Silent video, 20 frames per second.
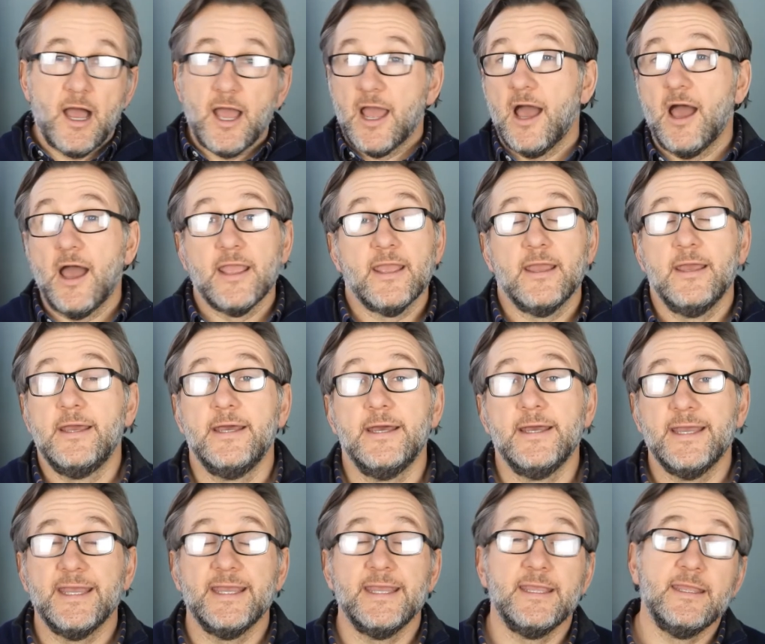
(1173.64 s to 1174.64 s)
I
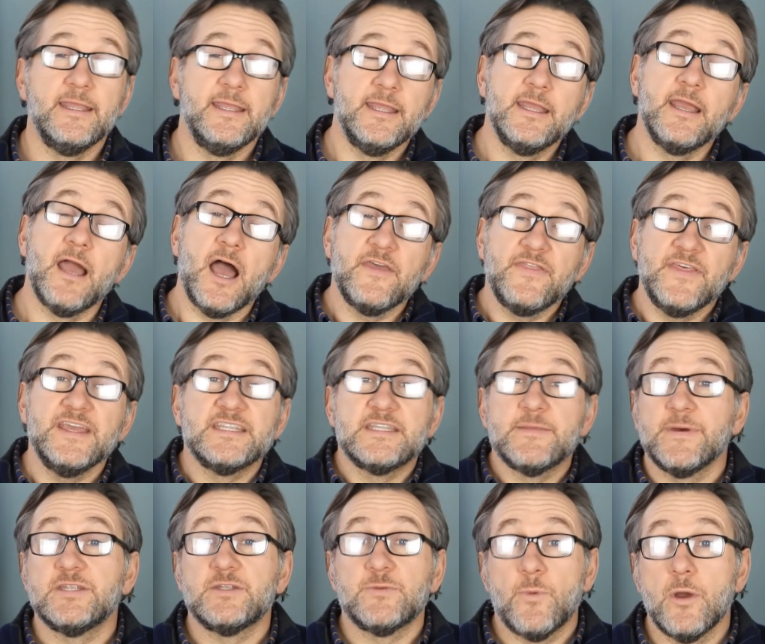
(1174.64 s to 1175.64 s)
I think it's
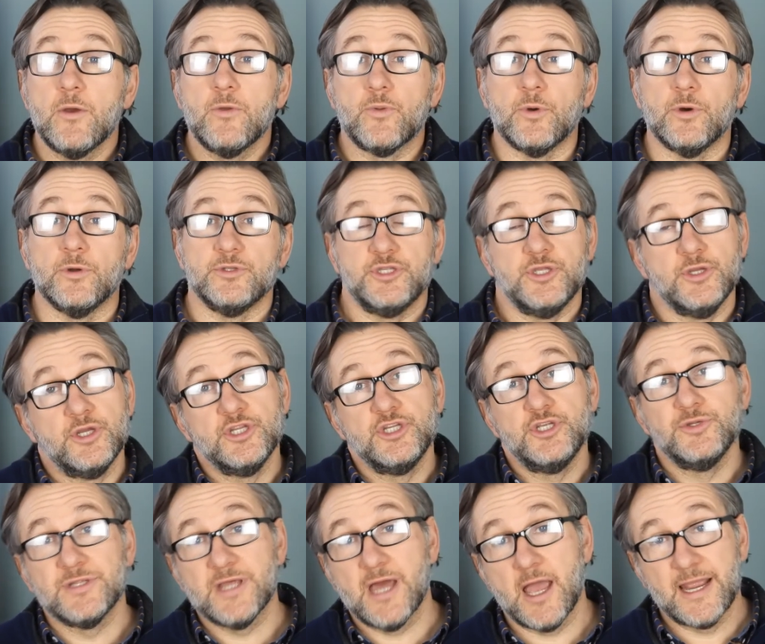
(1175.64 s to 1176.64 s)
the best of both worlds. You can
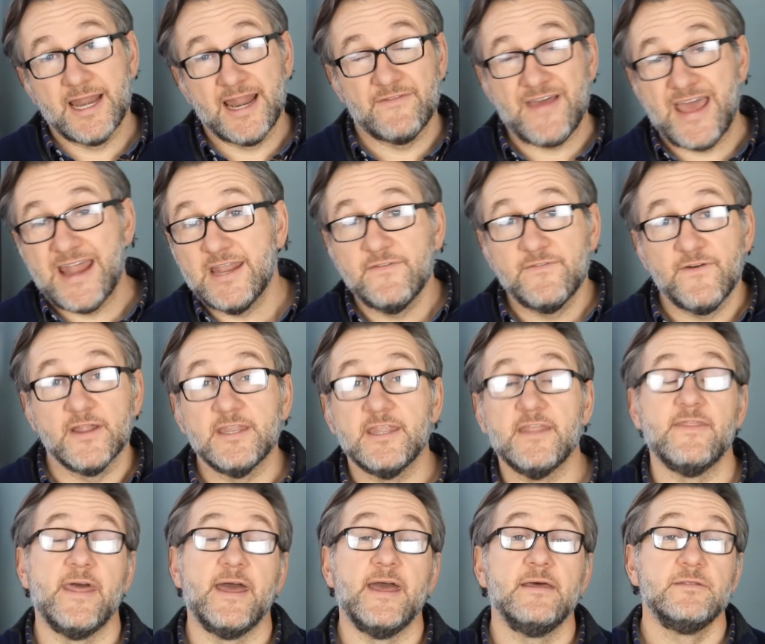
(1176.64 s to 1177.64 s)
choose, I can have any fund
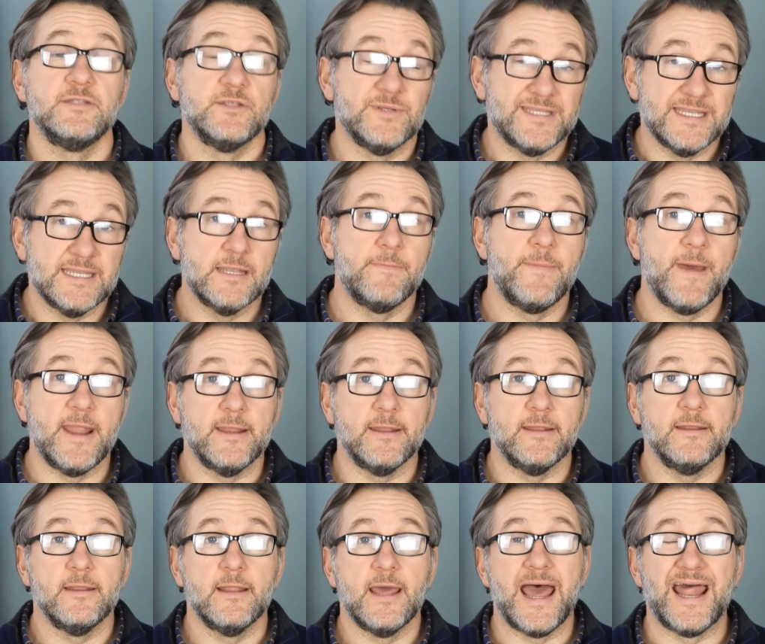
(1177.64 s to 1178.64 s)
in there, so it's
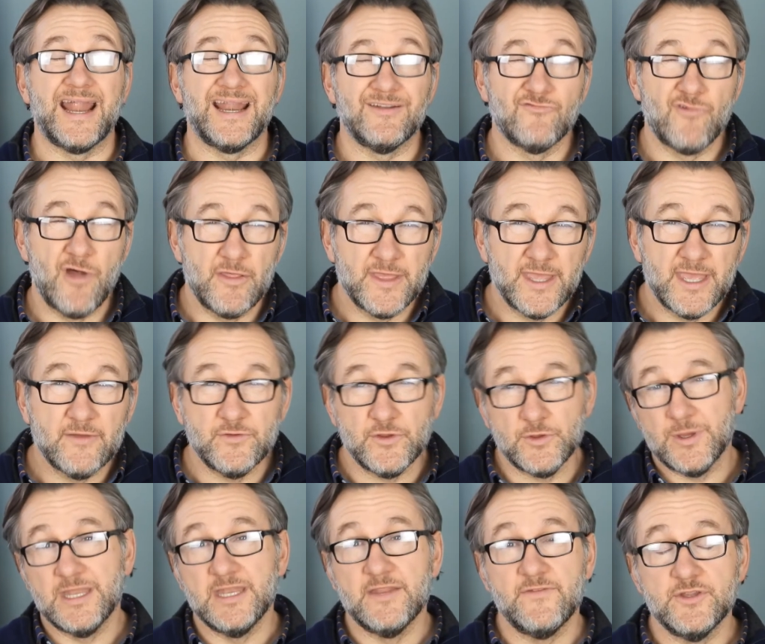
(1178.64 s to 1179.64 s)
independent, and rather than
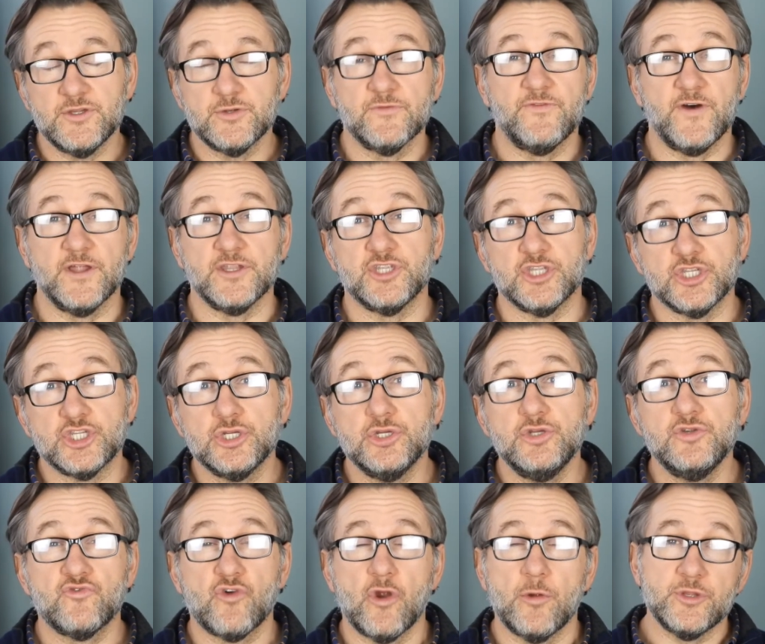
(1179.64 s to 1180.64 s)
giving you individual funds to
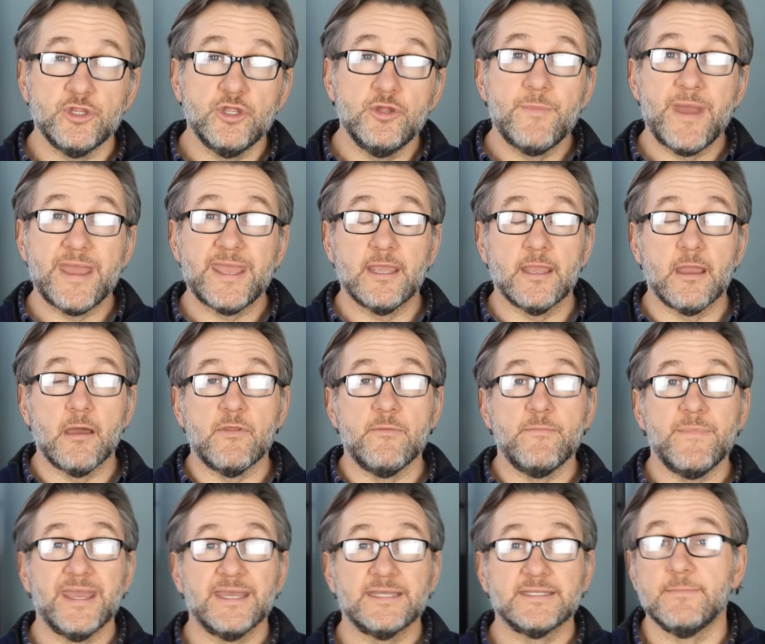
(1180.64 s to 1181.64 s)
choose from, you making up
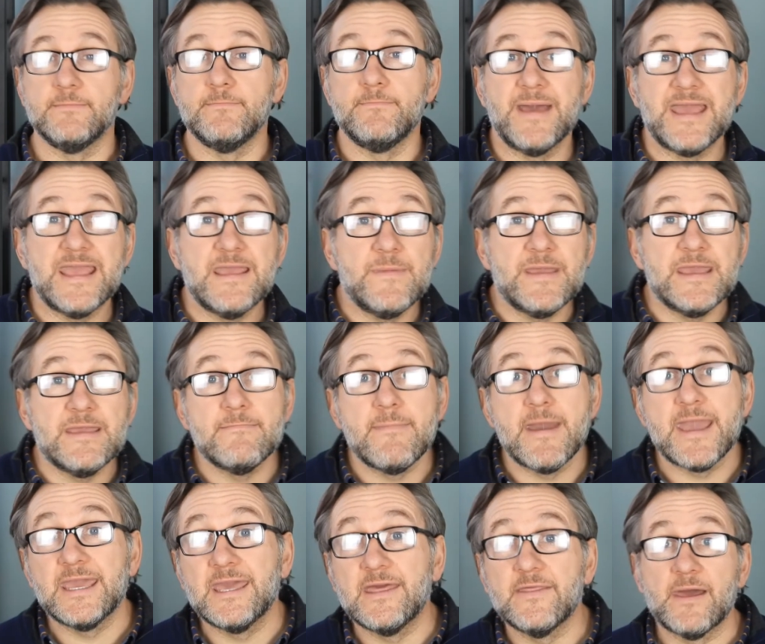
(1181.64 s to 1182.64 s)
the mix and maybe
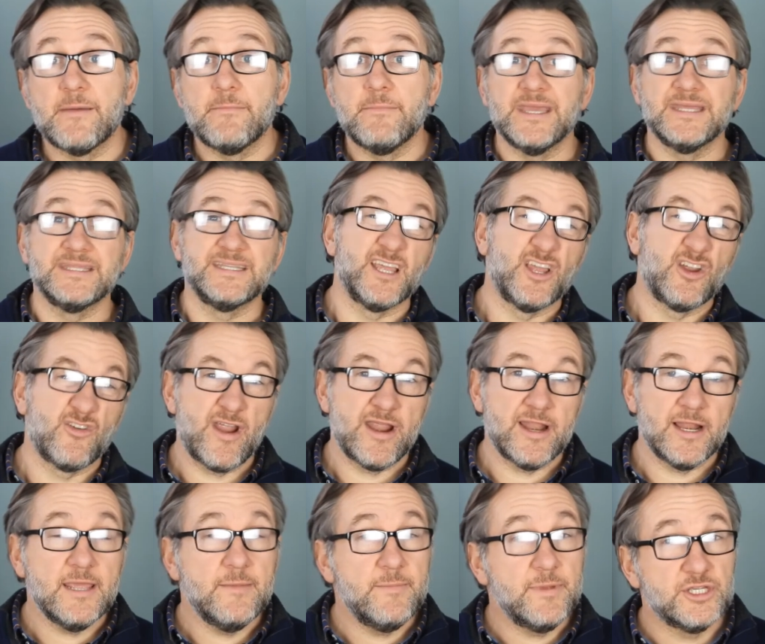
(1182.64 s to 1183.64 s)
making that mix
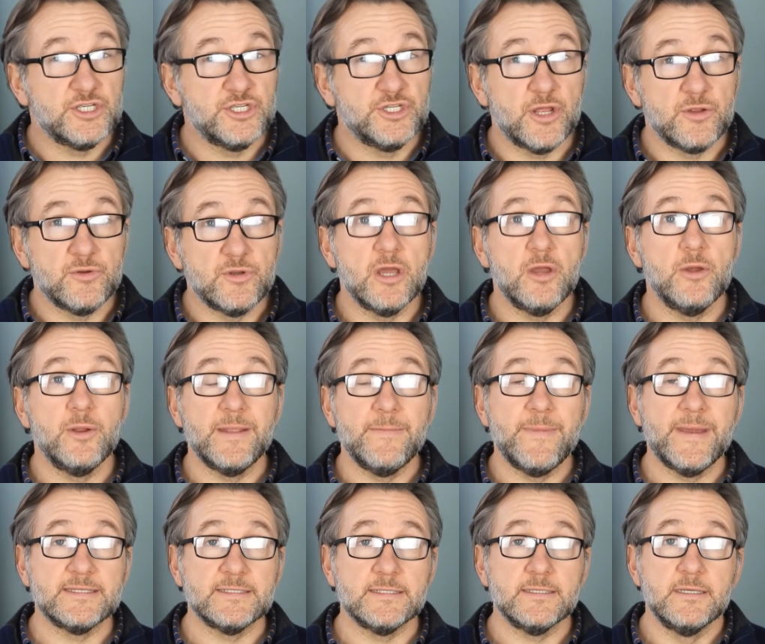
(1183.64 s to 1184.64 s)
incorrectly because you don't know any
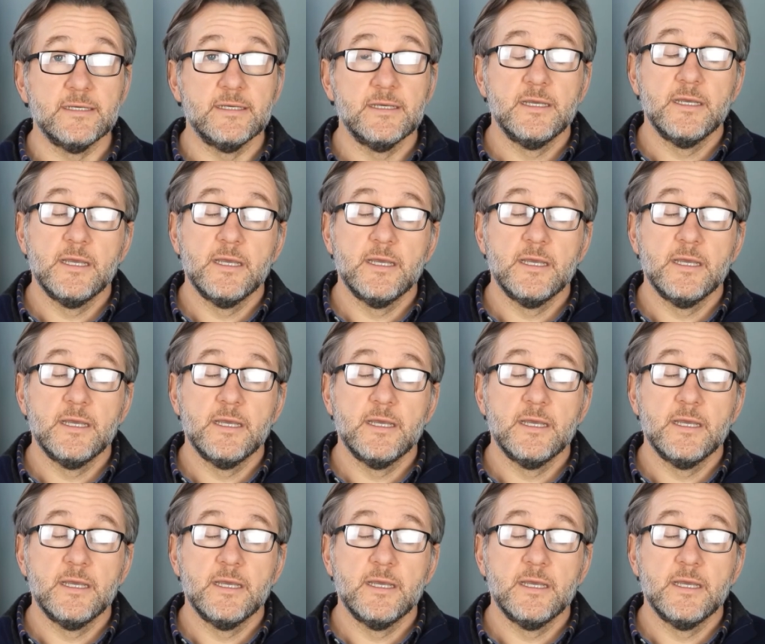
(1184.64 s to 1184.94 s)
better.